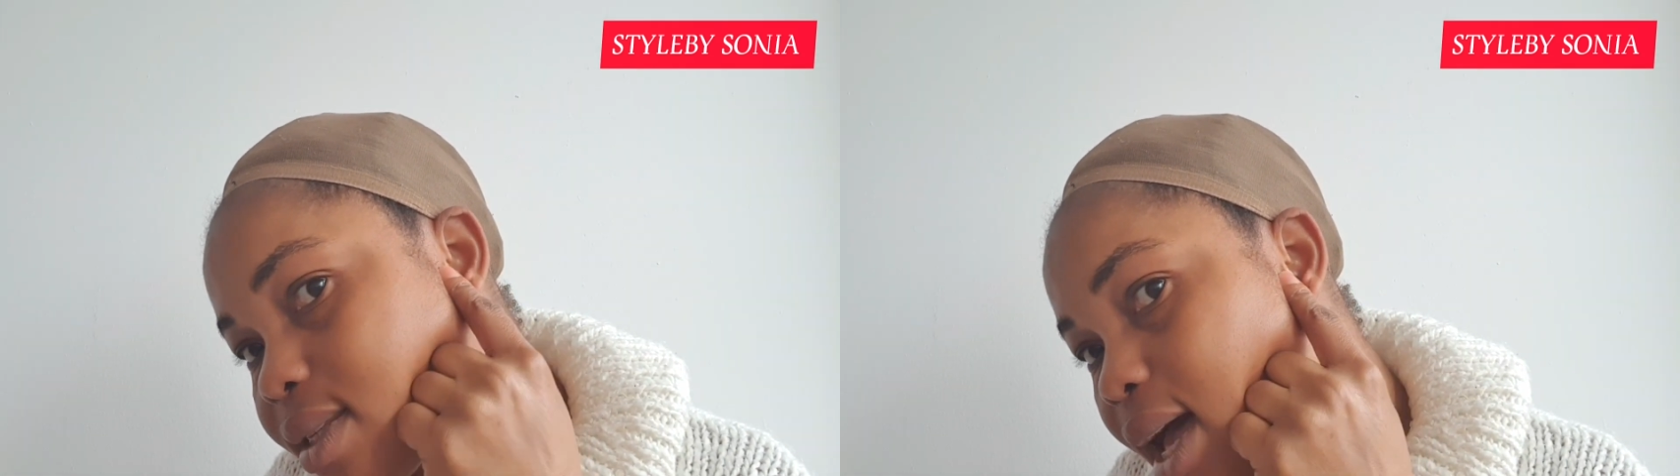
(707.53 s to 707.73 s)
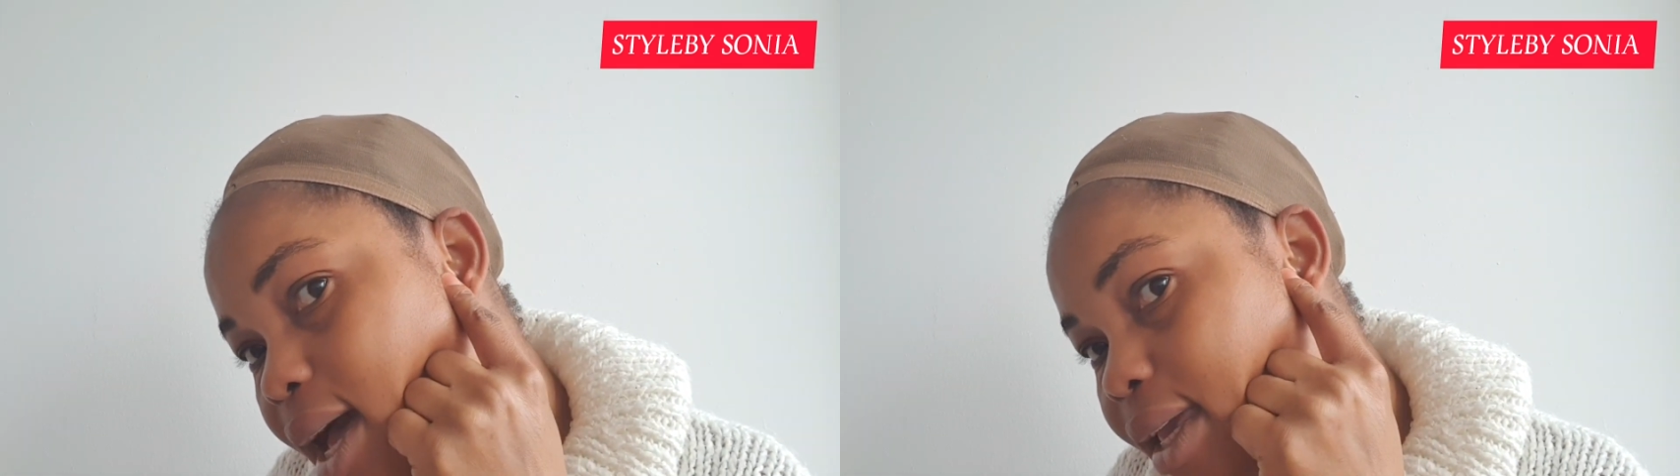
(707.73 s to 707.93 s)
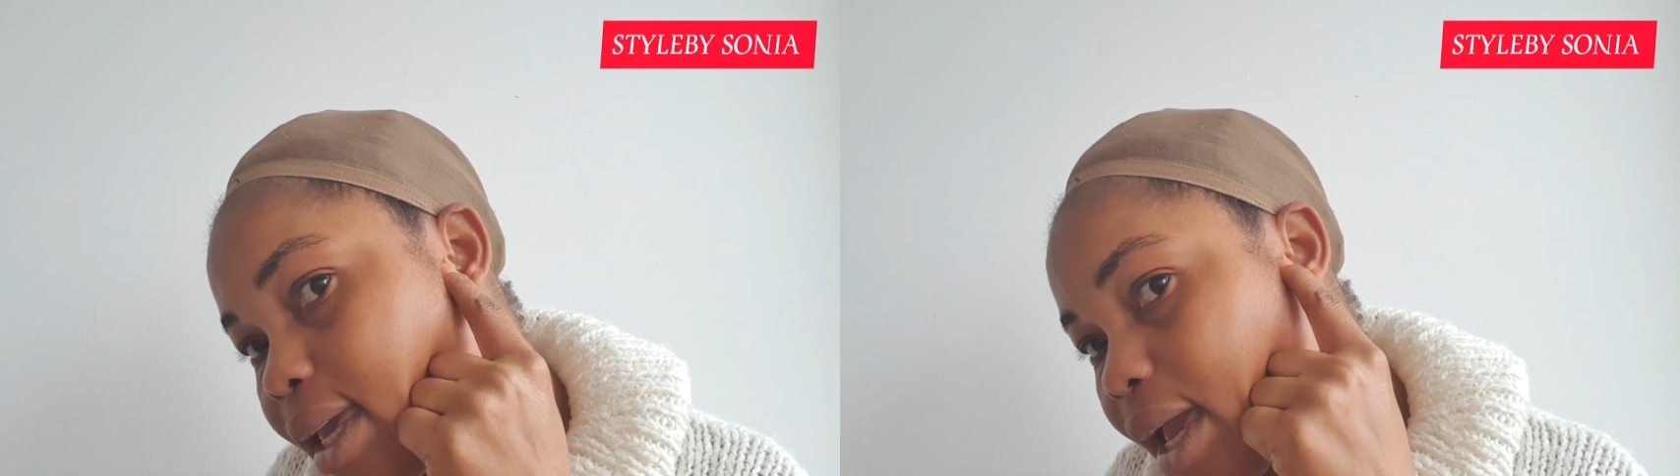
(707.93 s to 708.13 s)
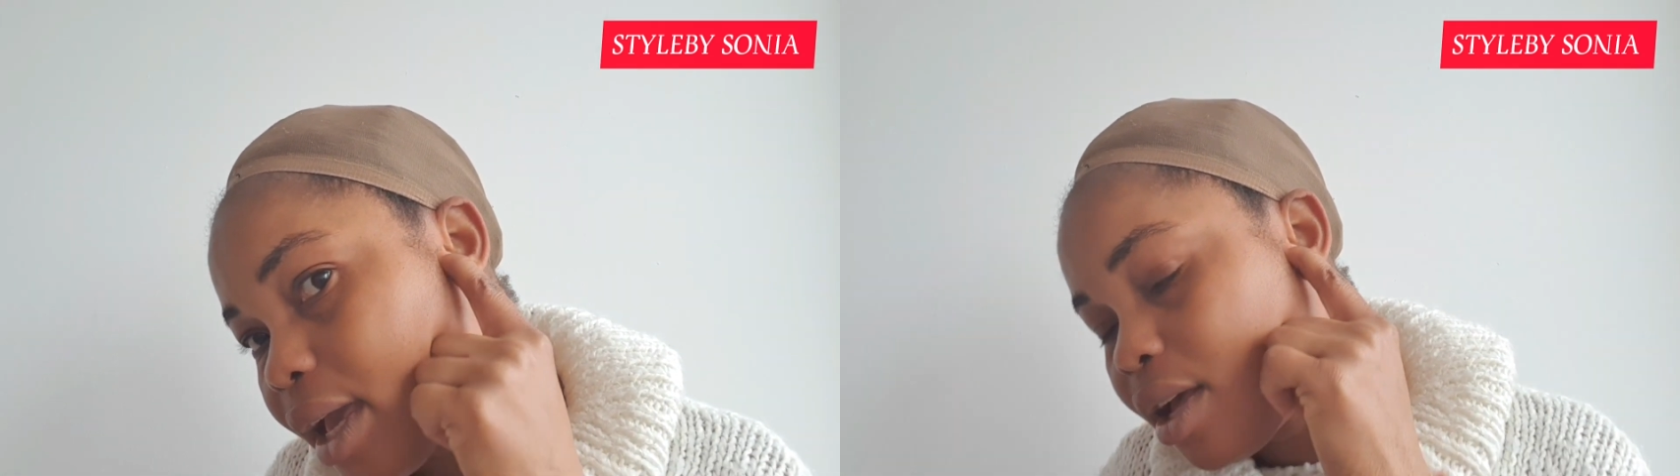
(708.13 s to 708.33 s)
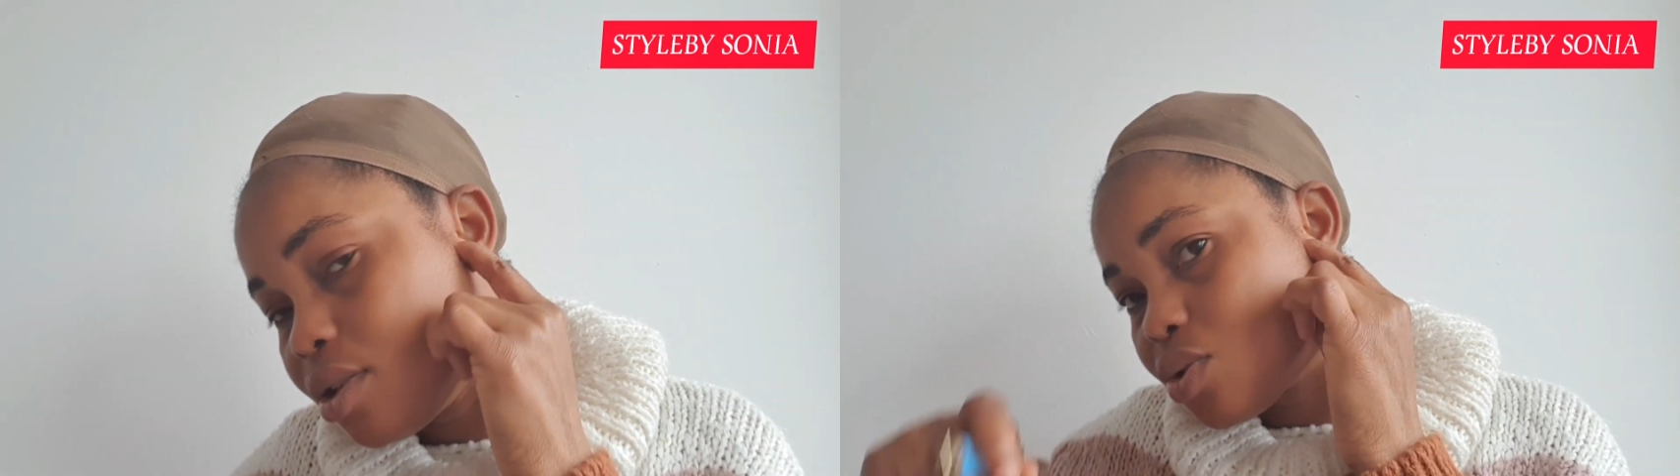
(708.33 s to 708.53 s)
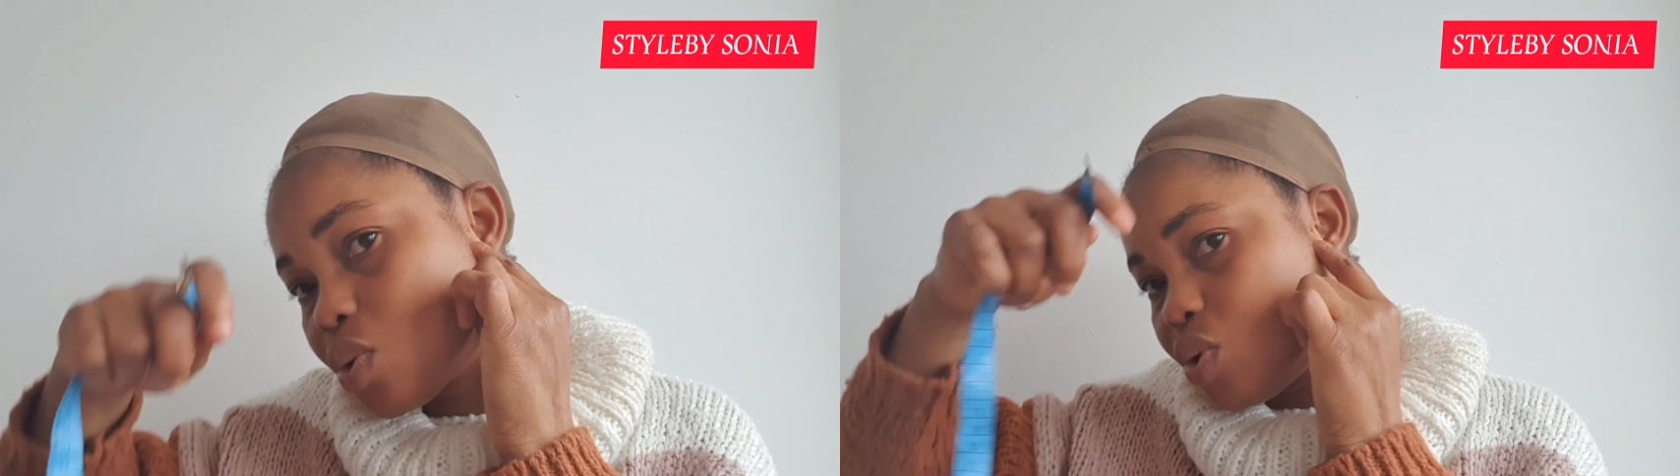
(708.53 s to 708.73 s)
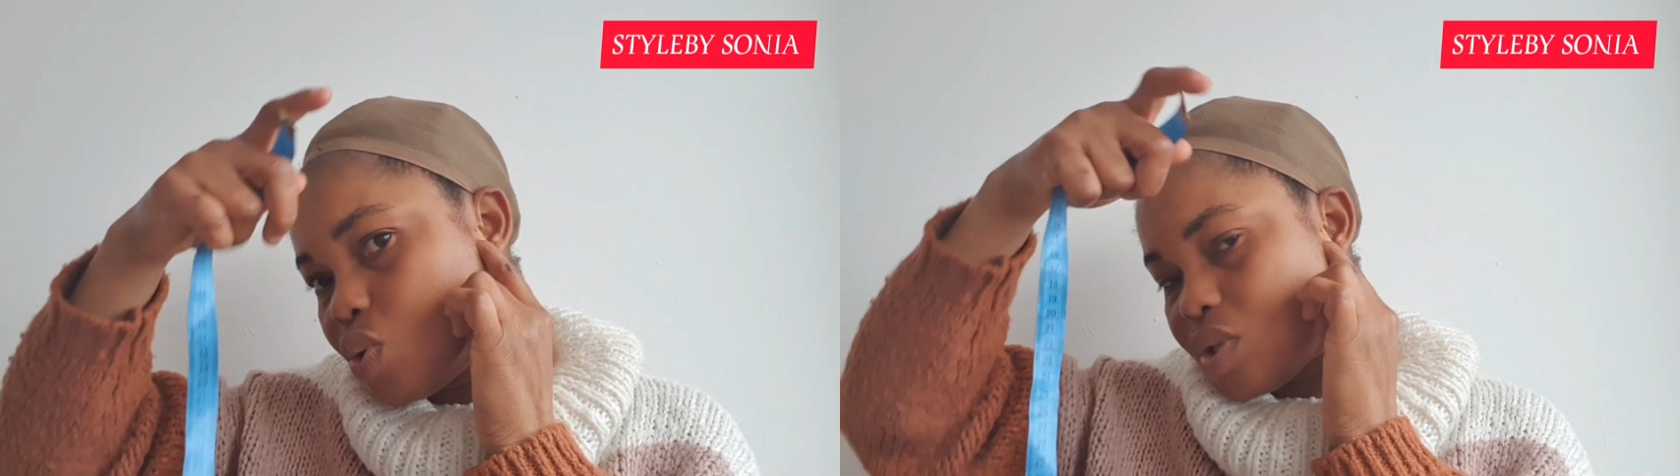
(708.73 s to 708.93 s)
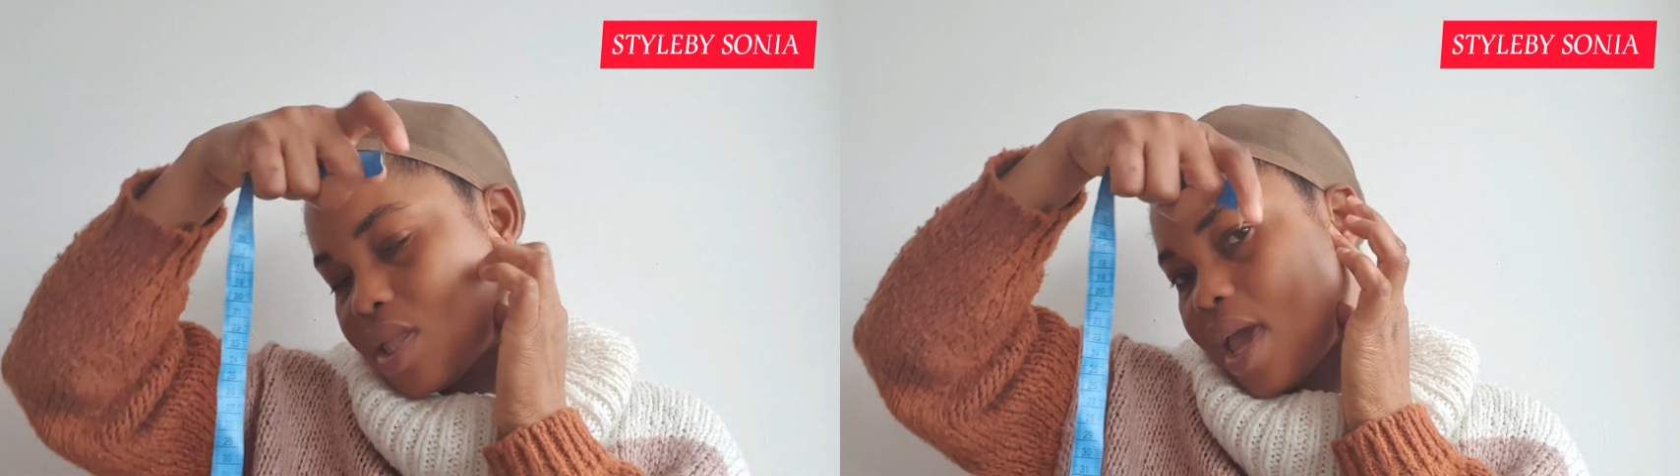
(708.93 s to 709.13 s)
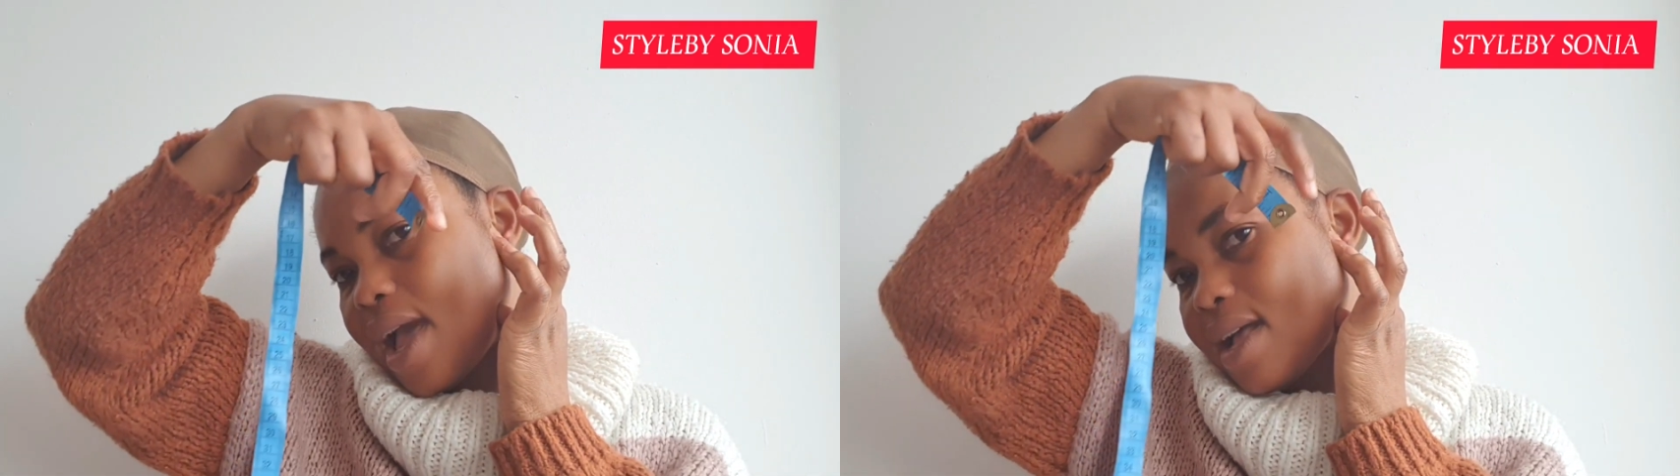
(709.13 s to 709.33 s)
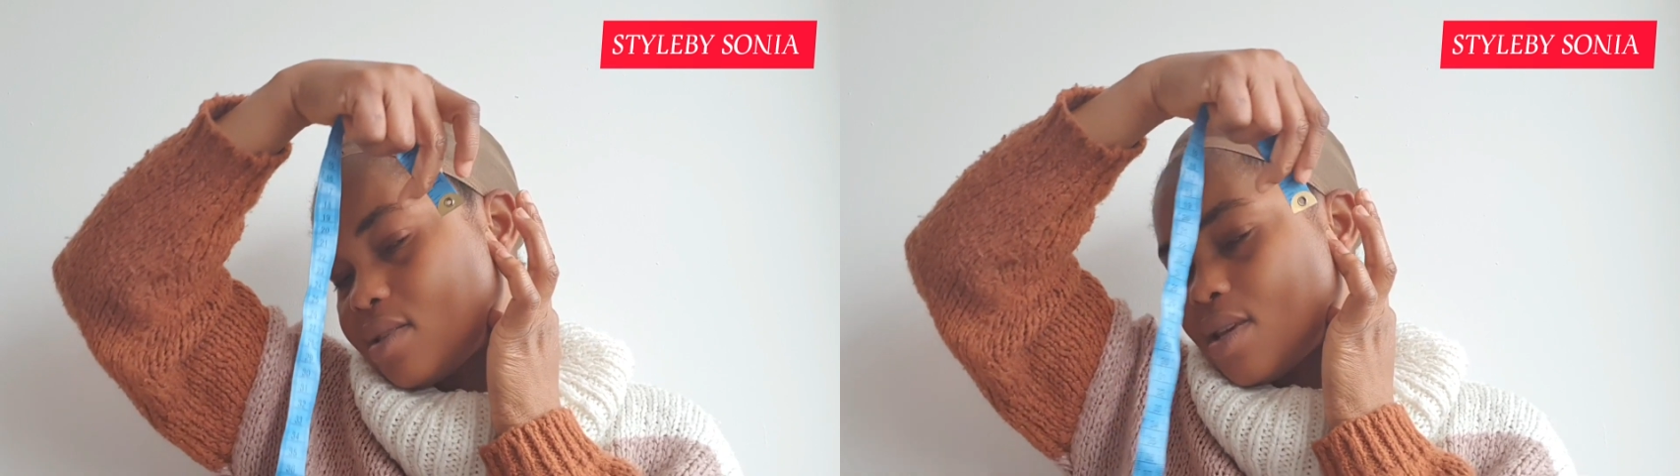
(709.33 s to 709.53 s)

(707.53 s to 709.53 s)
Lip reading: here, so use there as